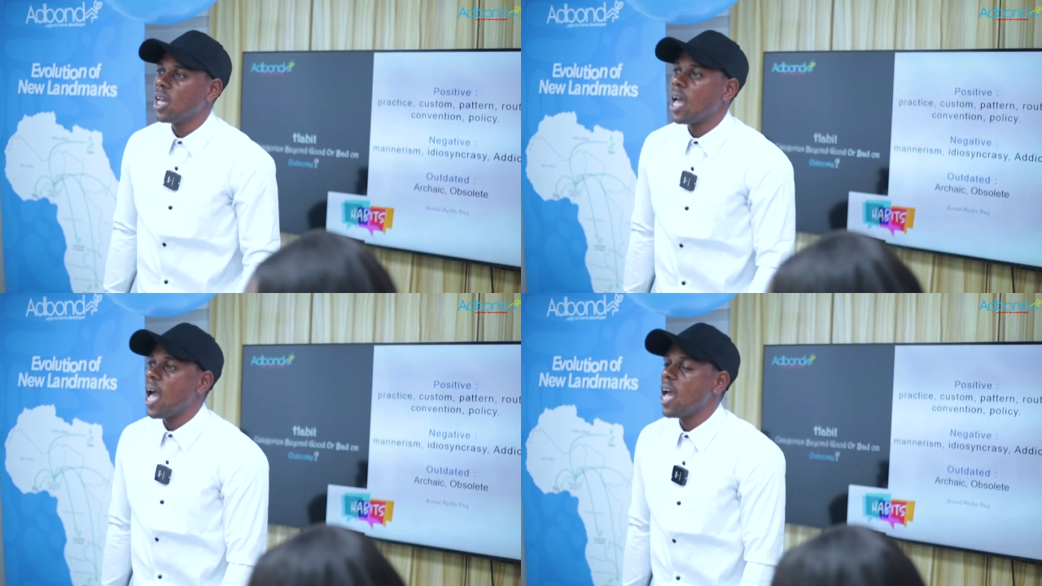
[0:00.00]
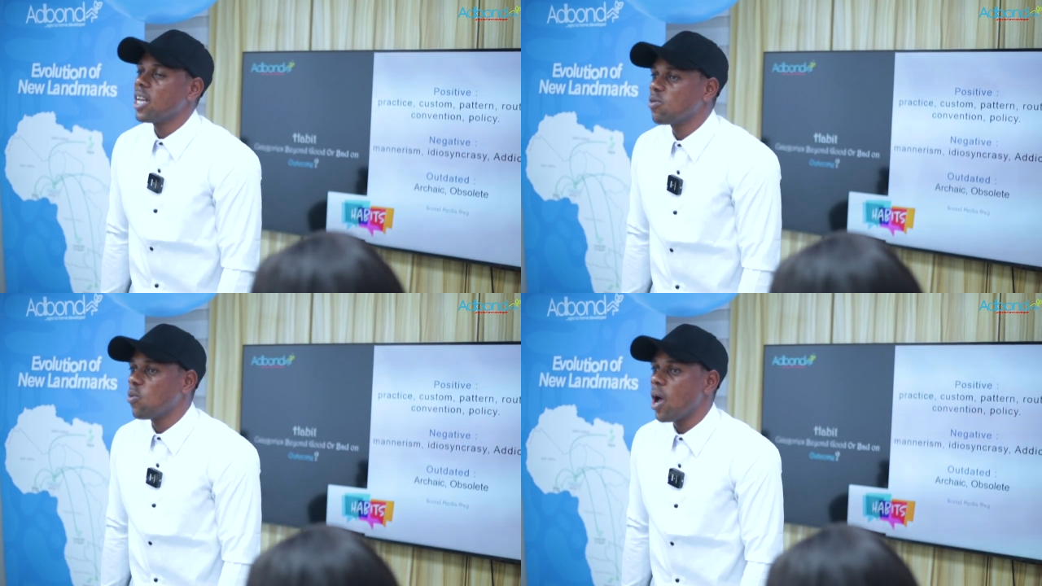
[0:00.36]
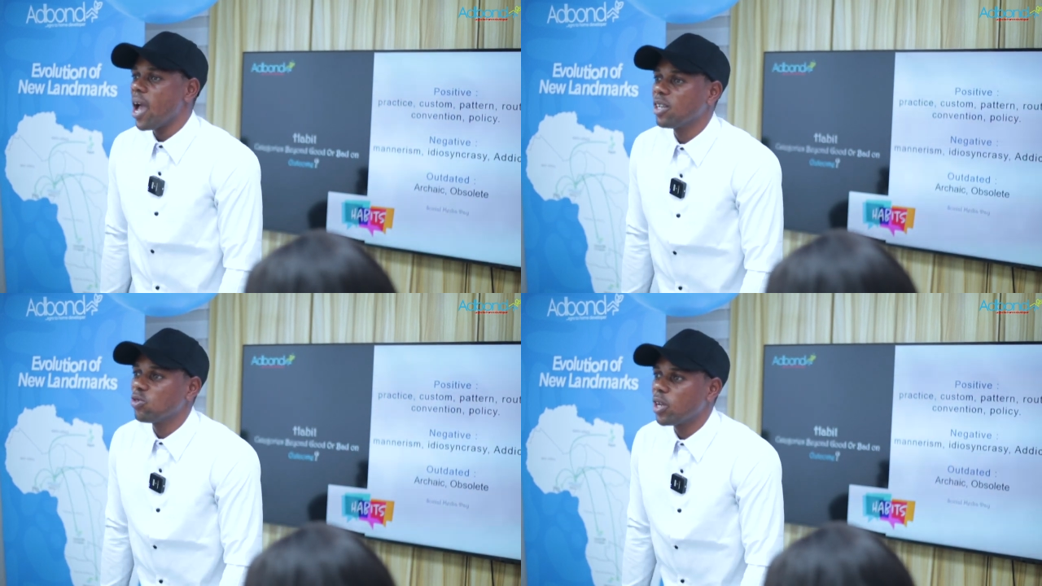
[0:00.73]
And
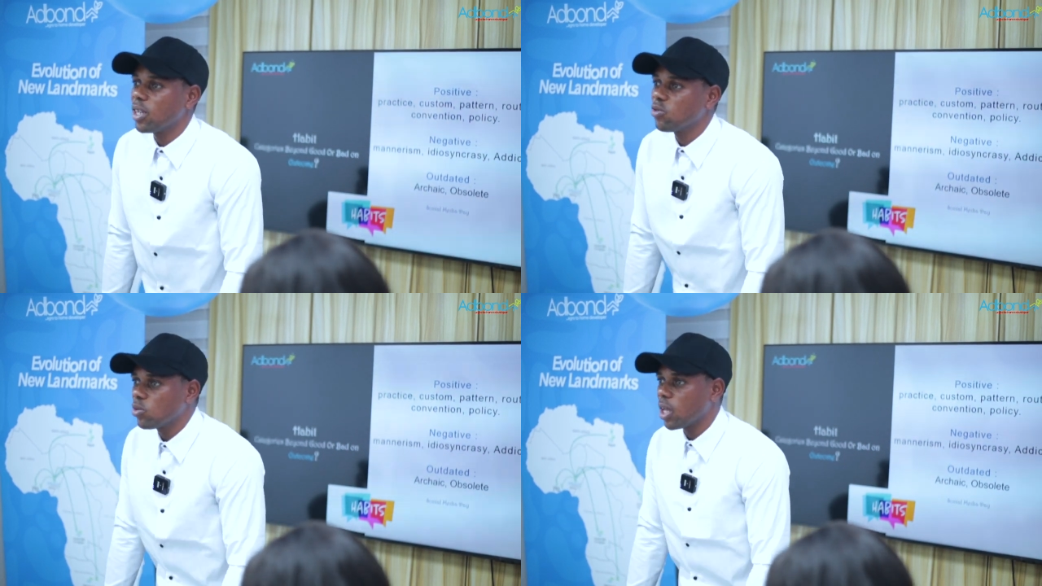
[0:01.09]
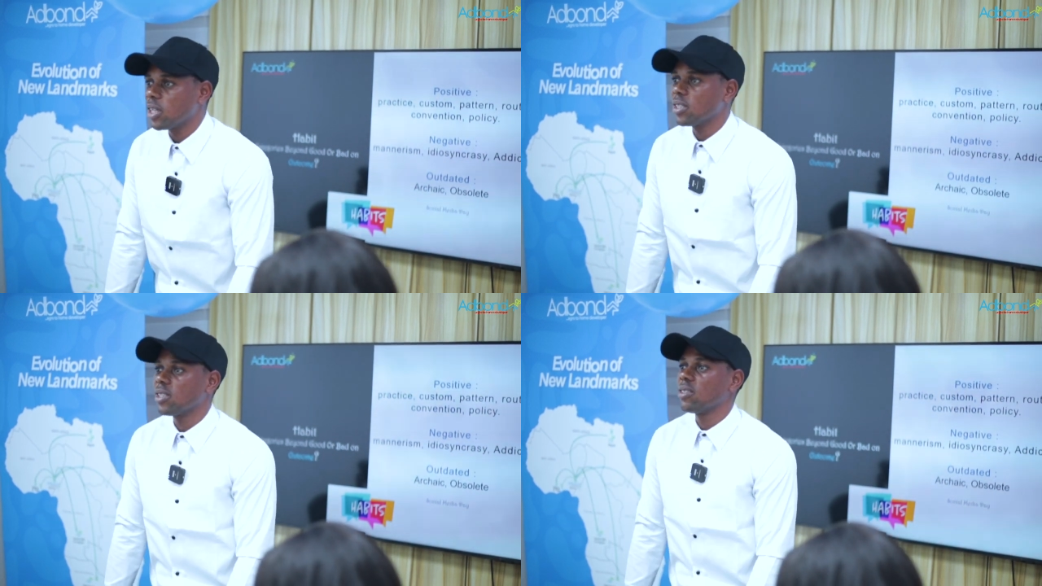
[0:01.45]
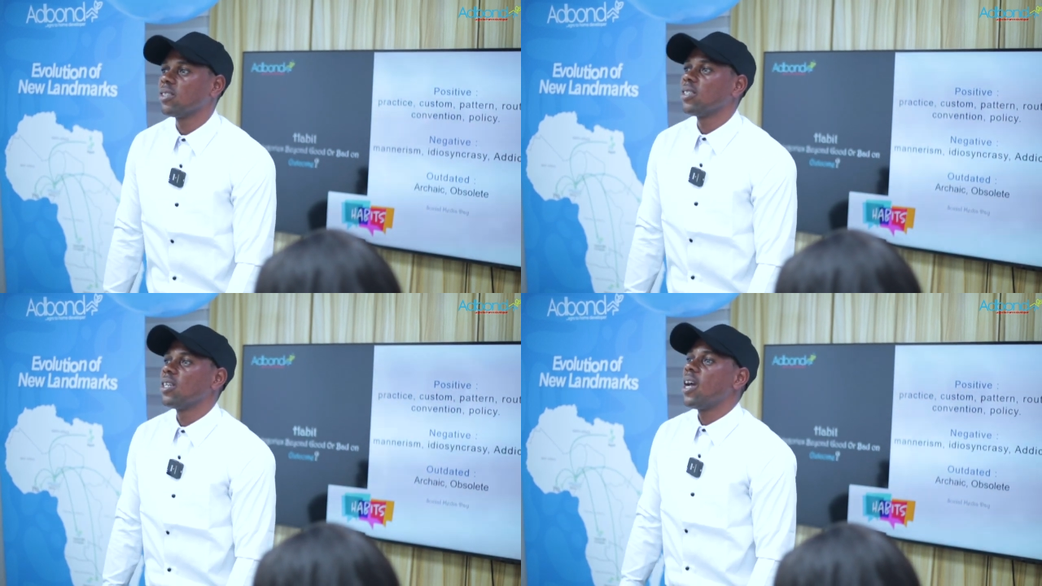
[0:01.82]
why did I do that?
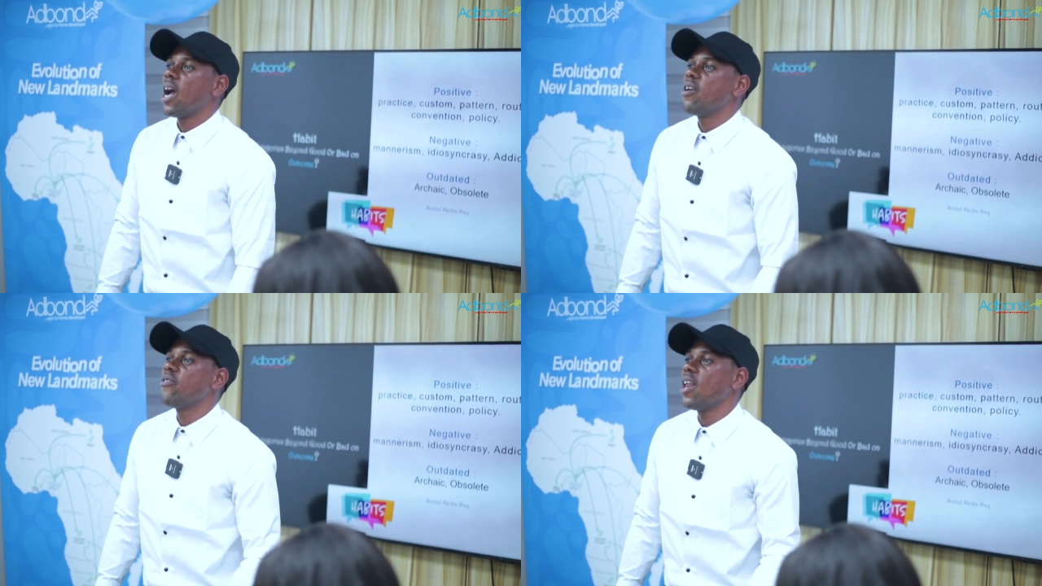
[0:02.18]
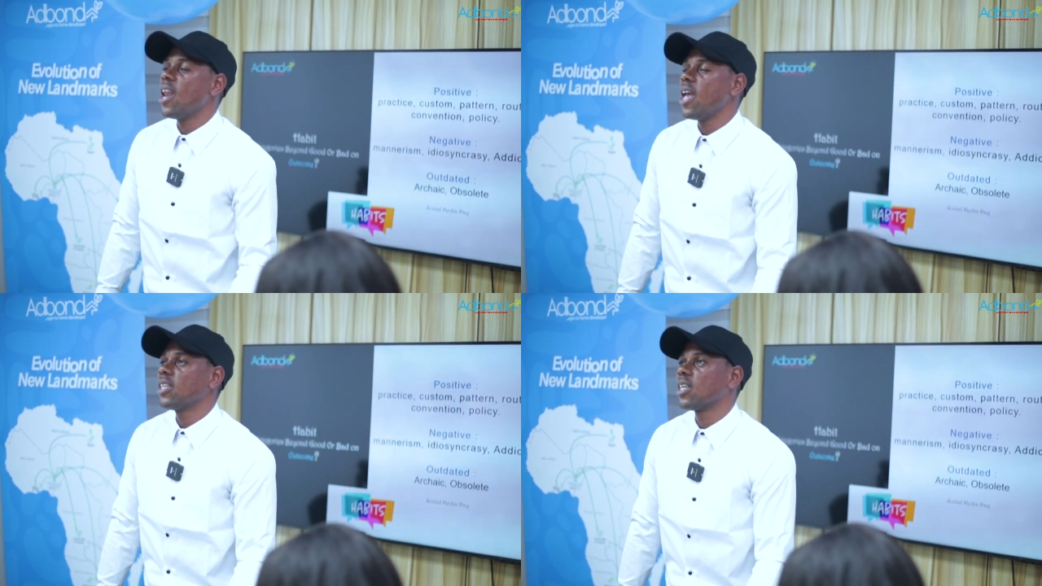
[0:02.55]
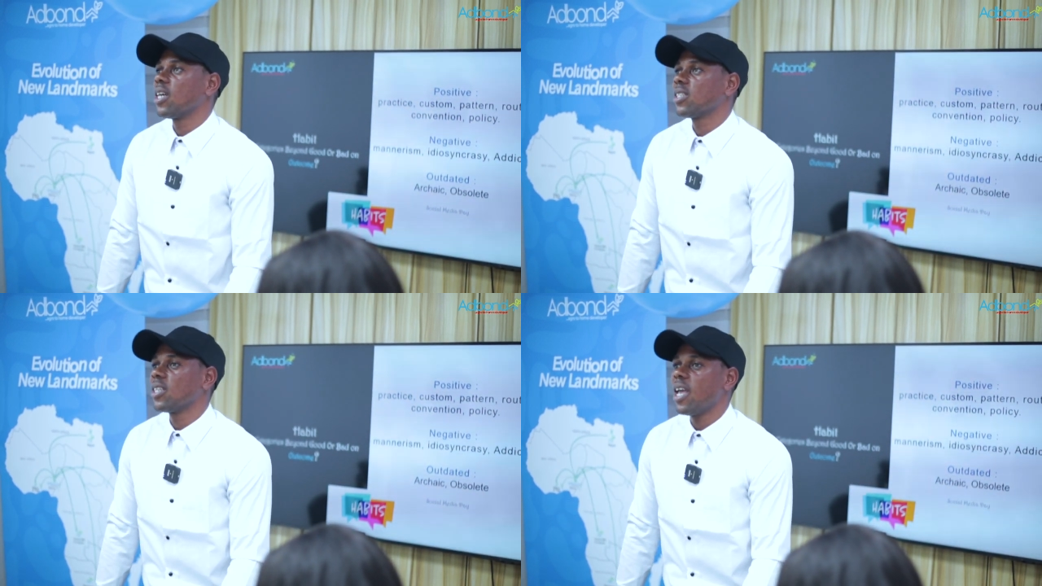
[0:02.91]
I realized
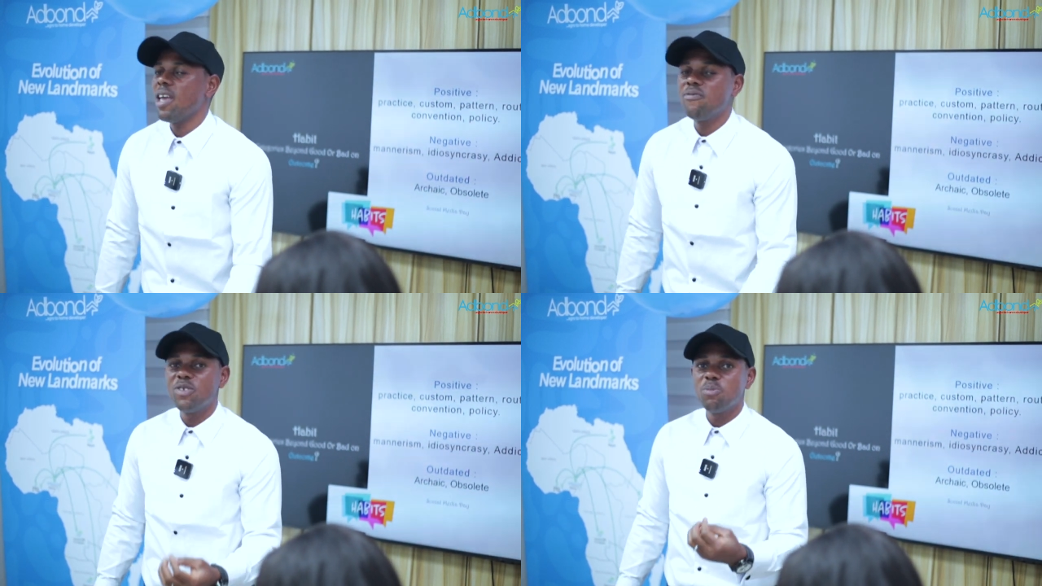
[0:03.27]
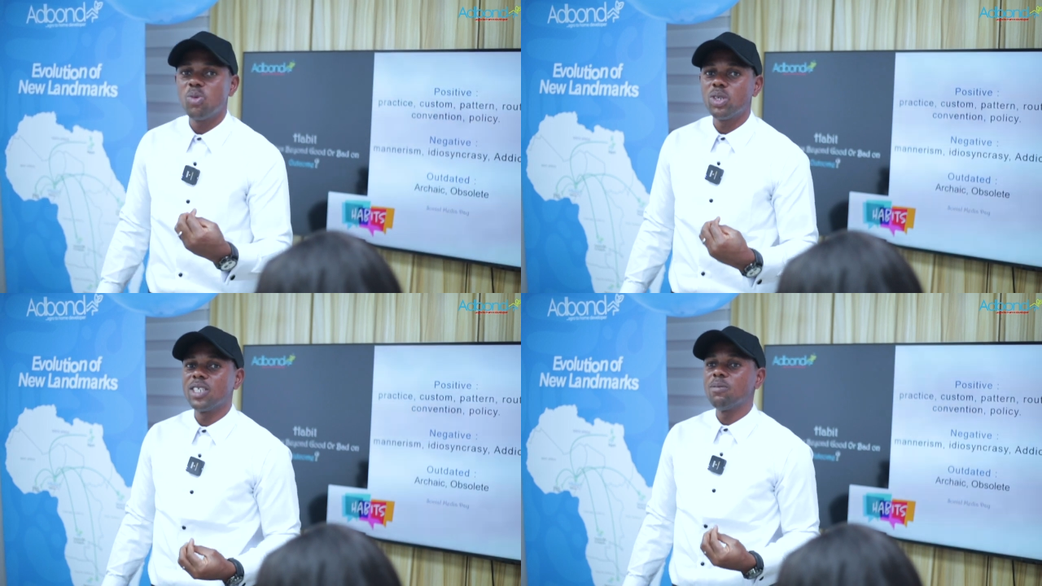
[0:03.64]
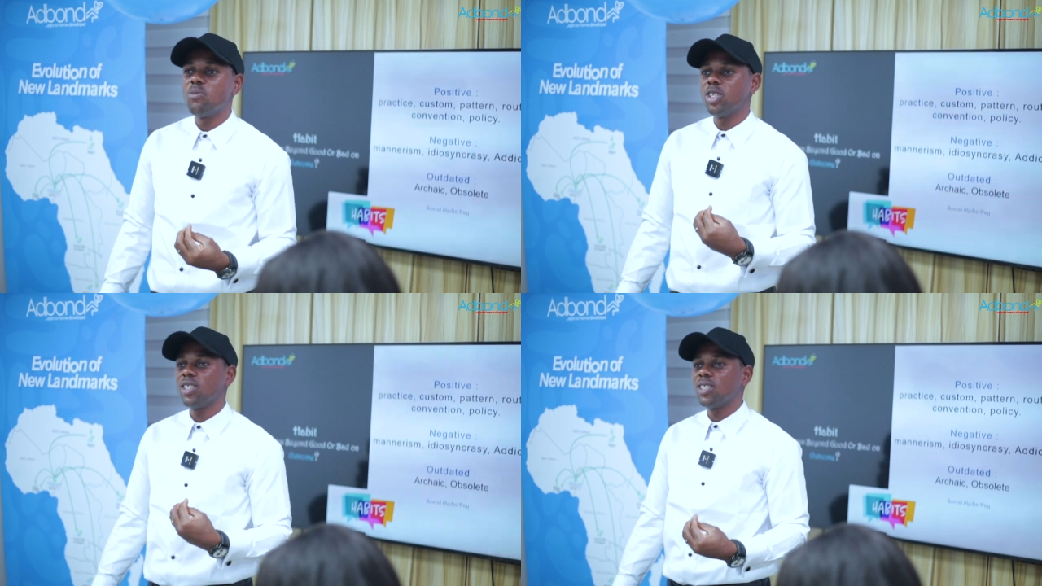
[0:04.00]
that every Monday
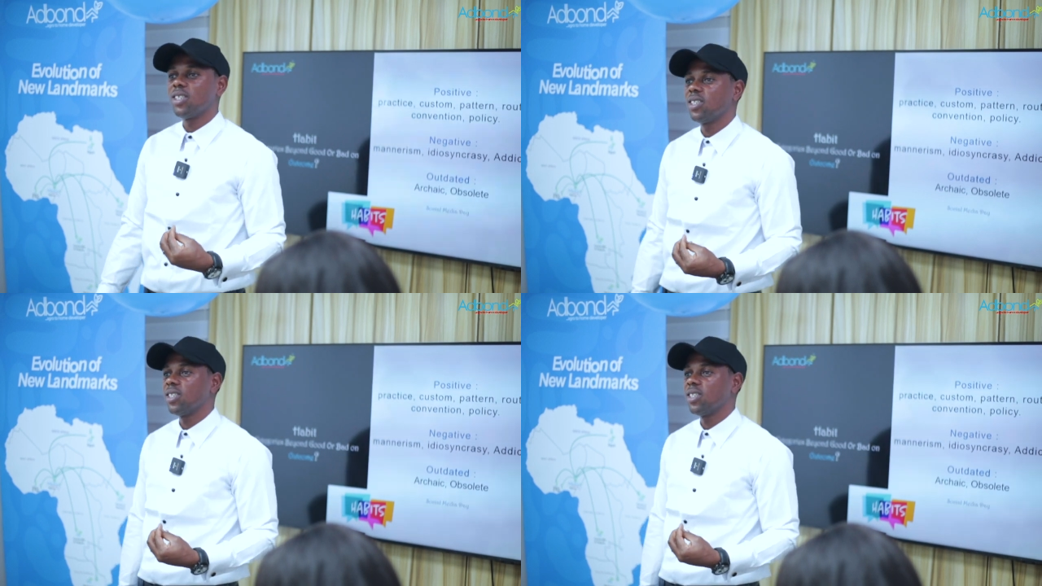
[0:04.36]
morning